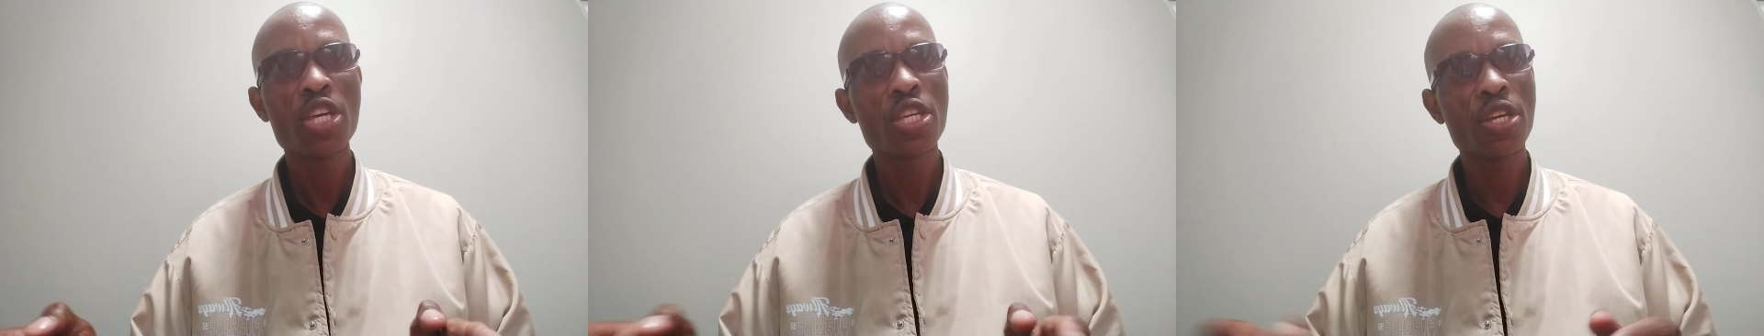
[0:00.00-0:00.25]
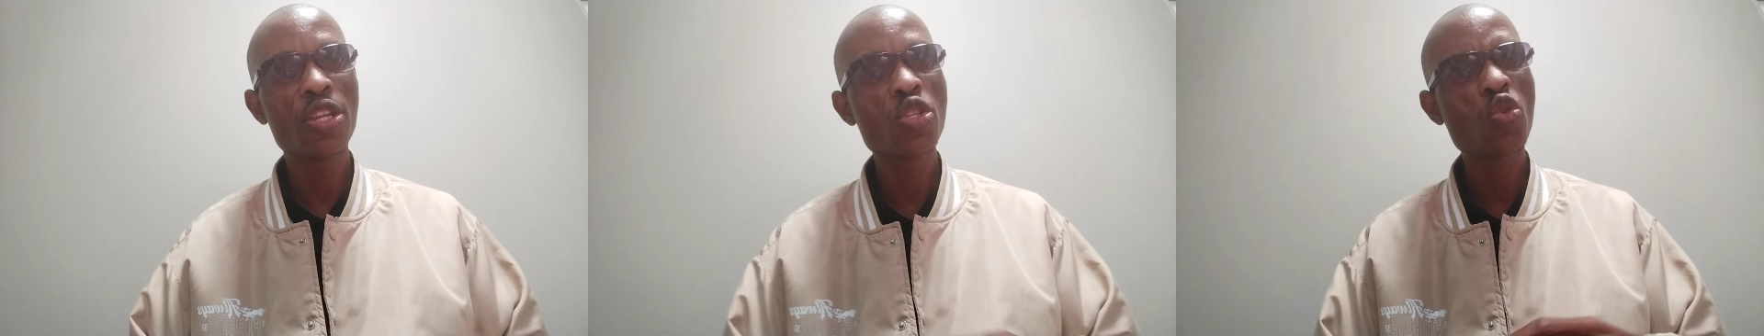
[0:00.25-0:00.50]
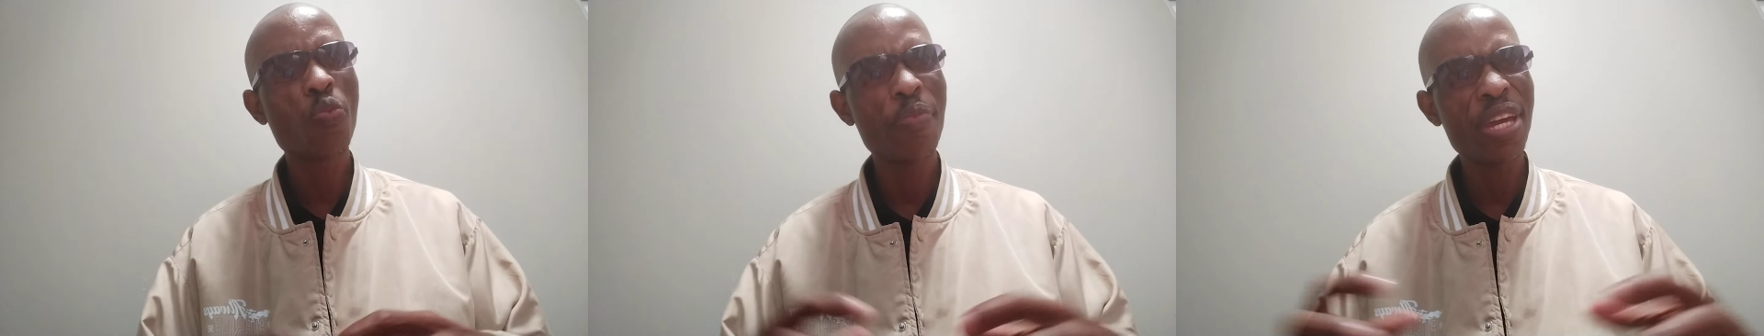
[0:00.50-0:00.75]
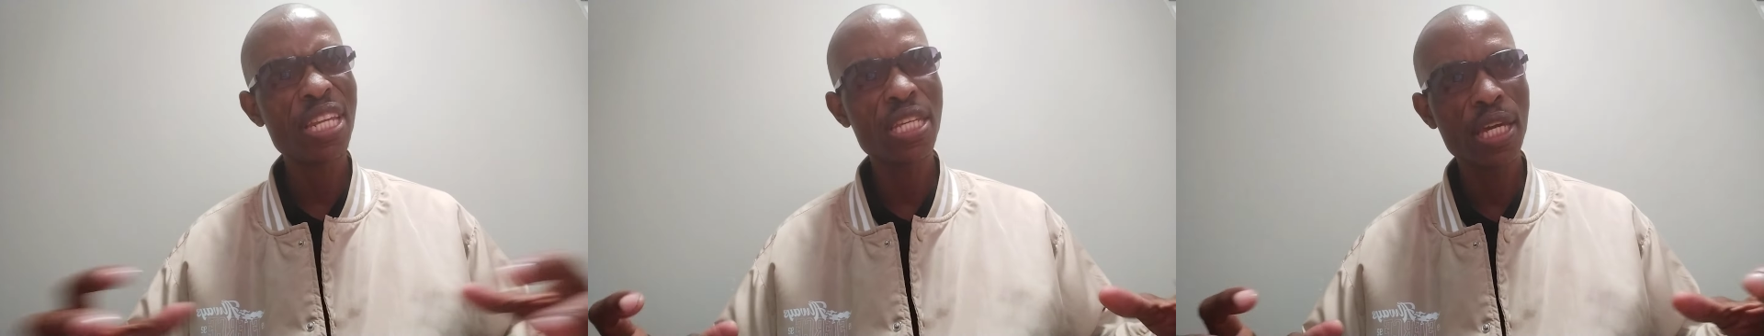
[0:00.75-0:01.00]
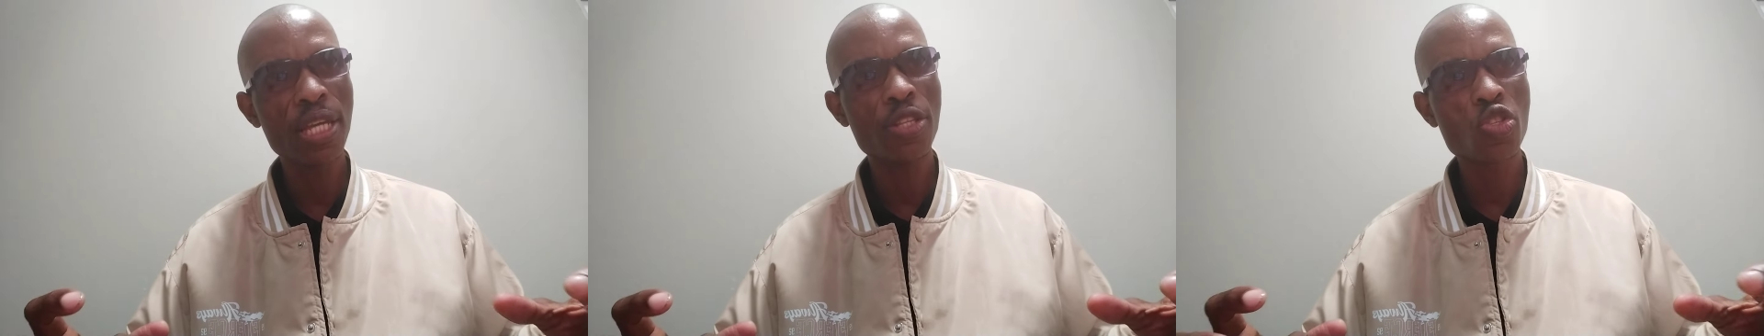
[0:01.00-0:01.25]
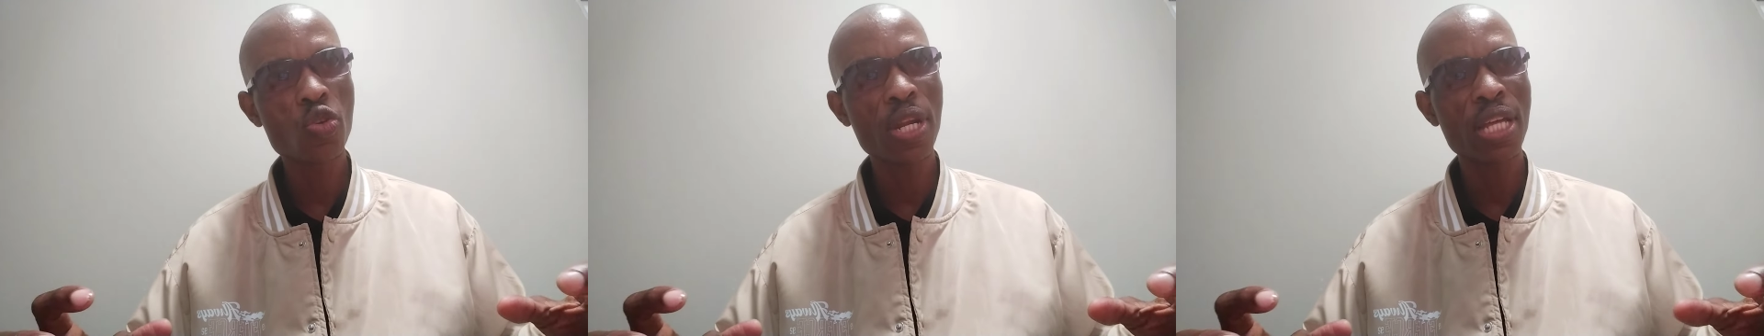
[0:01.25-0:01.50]
You need to
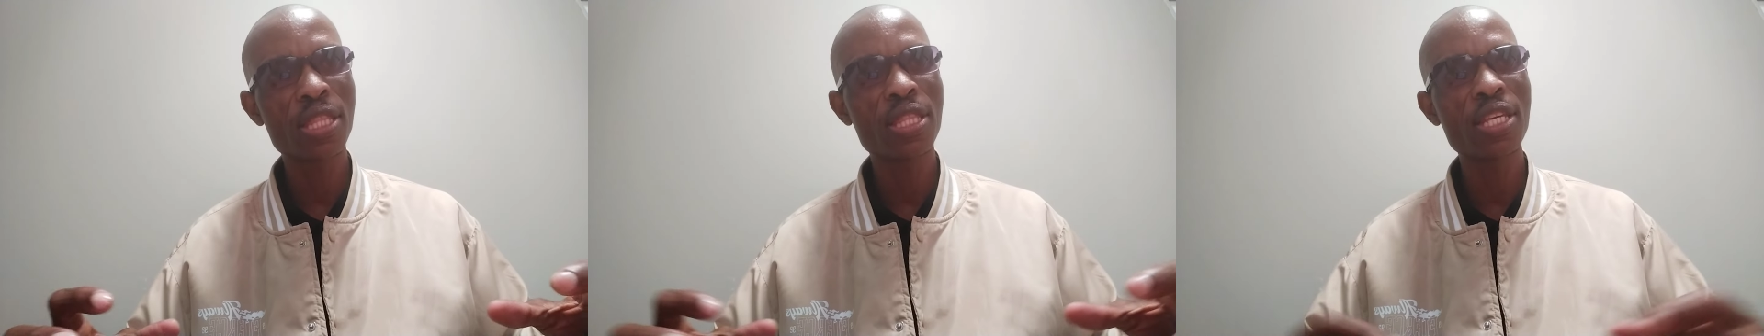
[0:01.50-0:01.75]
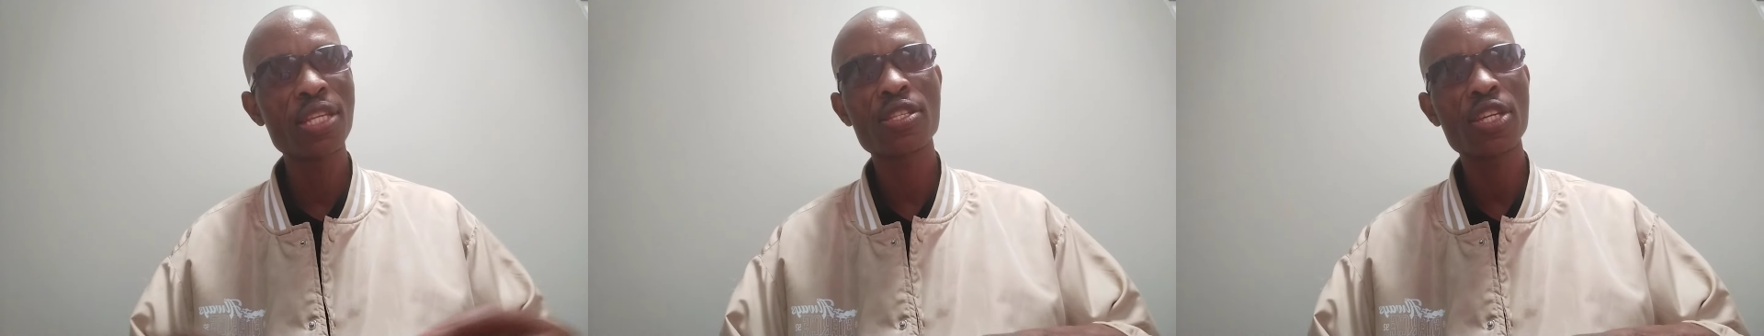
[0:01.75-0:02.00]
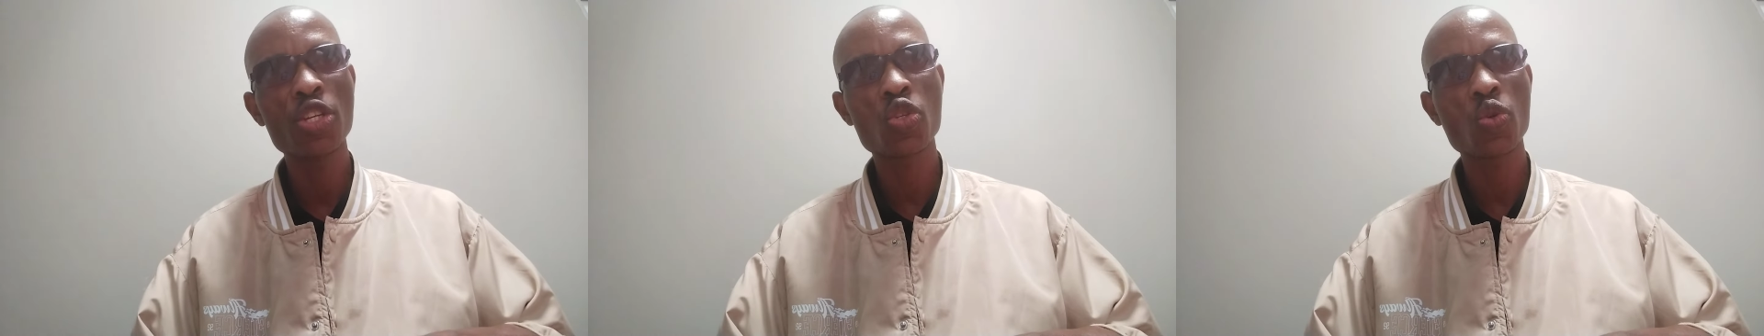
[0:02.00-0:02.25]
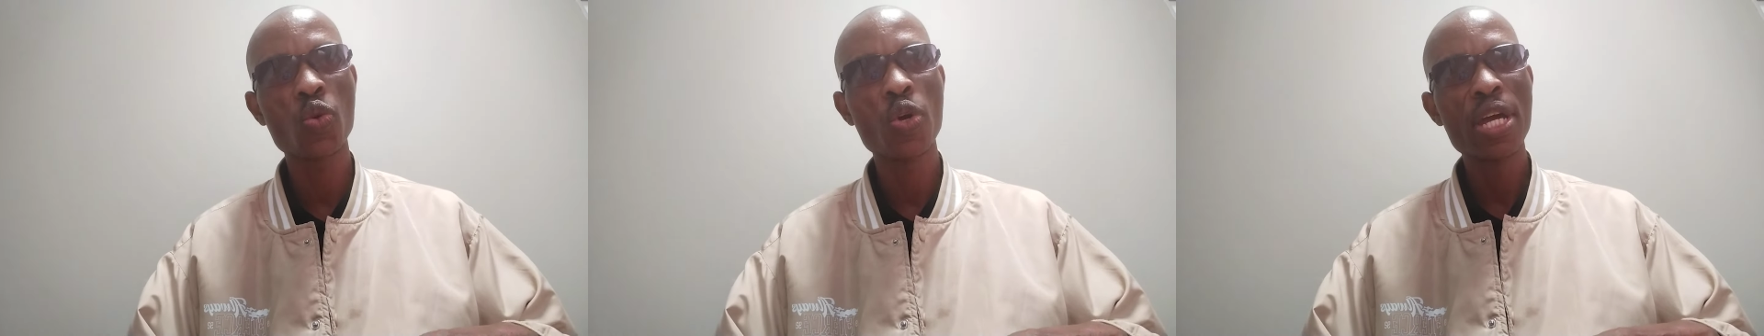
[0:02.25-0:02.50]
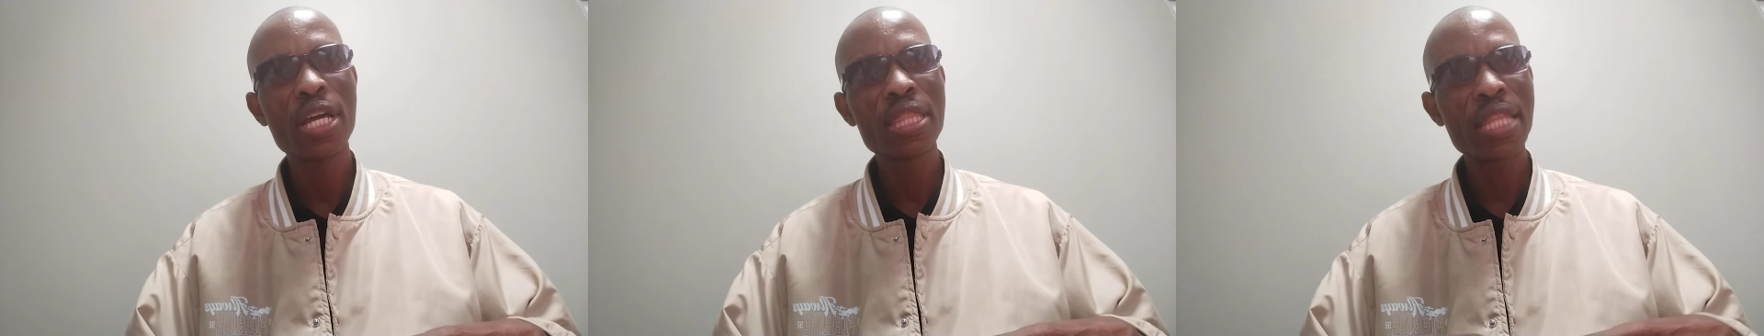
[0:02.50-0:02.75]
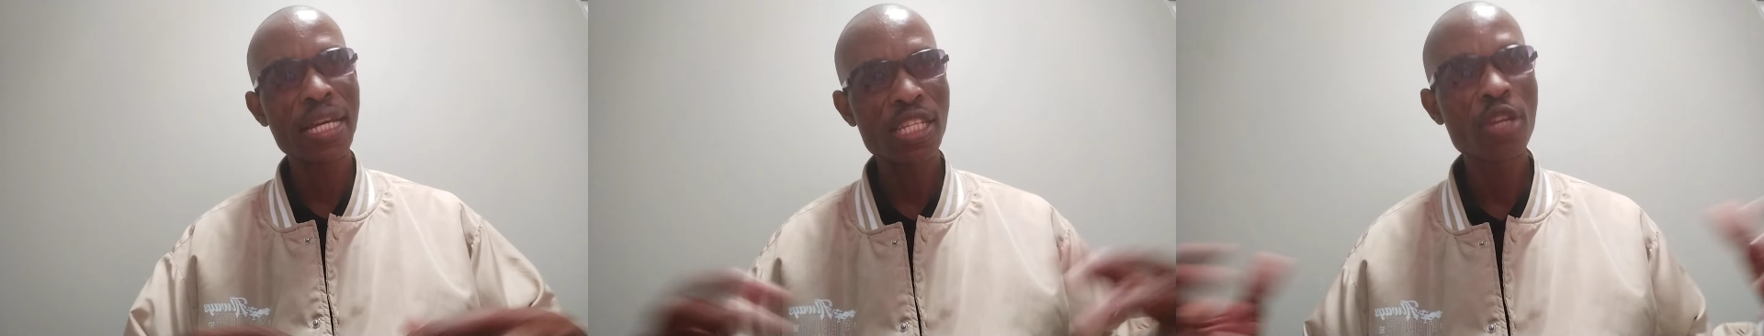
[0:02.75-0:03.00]
mediate so that this issue
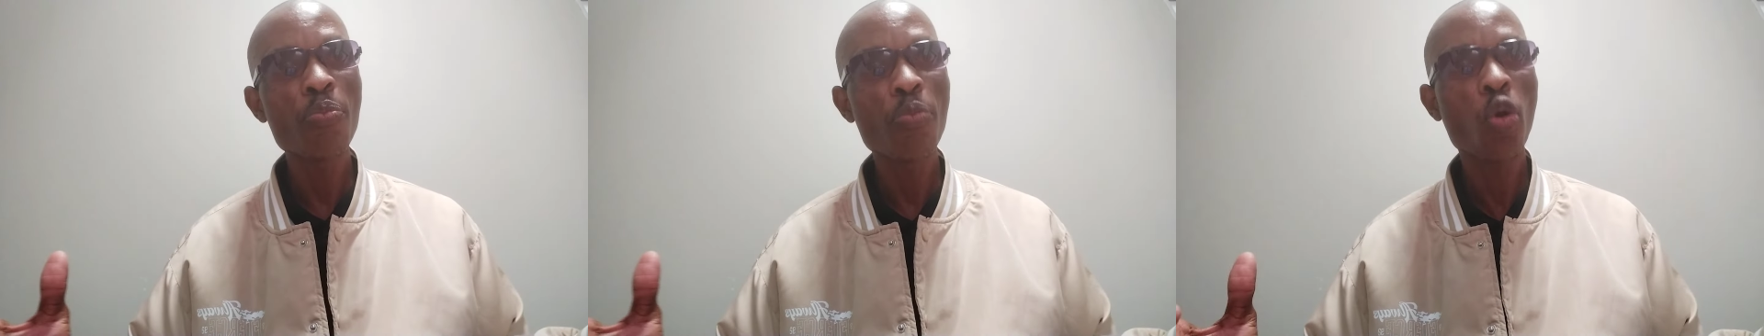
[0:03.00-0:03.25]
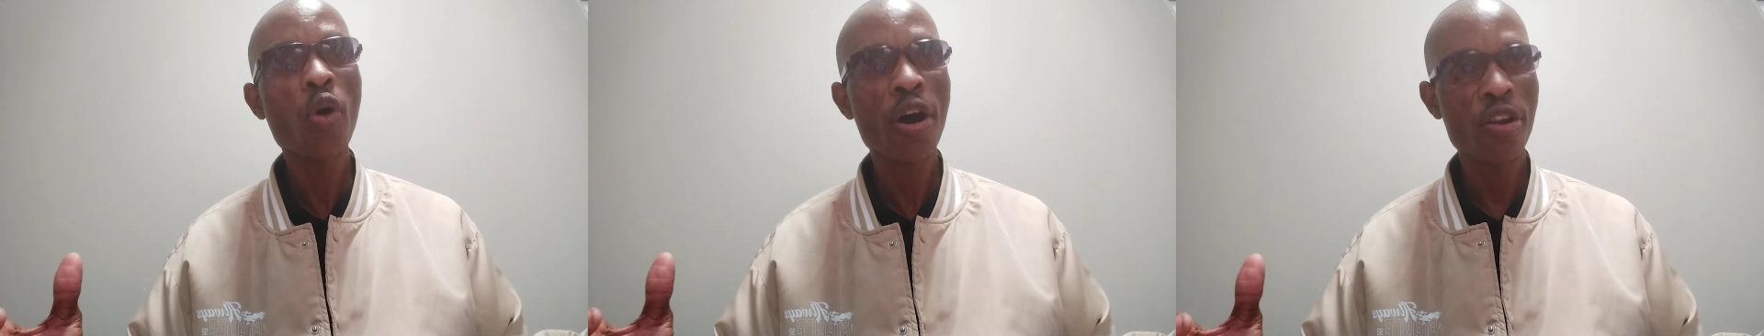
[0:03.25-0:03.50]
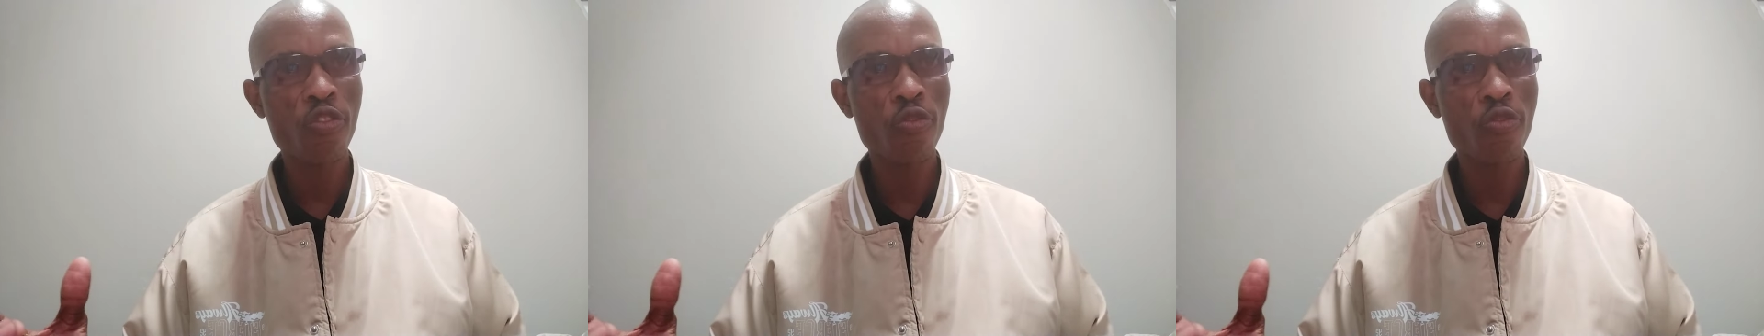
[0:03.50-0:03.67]
doesn't blow out